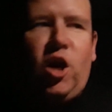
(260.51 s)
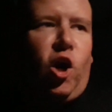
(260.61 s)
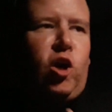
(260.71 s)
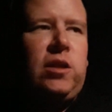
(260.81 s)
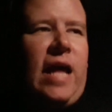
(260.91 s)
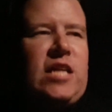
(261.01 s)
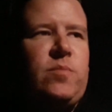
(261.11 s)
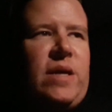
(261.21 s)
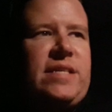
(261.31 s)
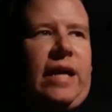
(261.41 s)
her
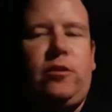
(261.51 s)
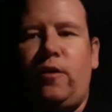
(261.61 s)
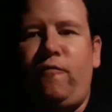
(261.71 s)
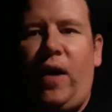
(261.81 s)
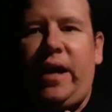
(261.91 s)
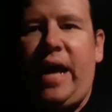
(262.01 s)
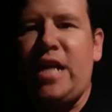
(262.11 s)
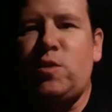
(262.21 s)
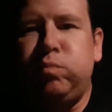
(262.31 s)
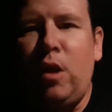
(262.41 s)
classmates got their fucking
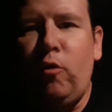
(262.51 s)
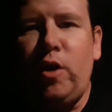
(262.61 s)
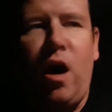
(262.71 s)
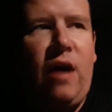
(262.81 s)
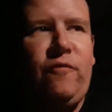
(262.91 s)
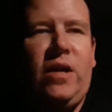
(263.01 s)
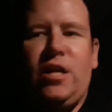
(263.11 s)
heads blown off,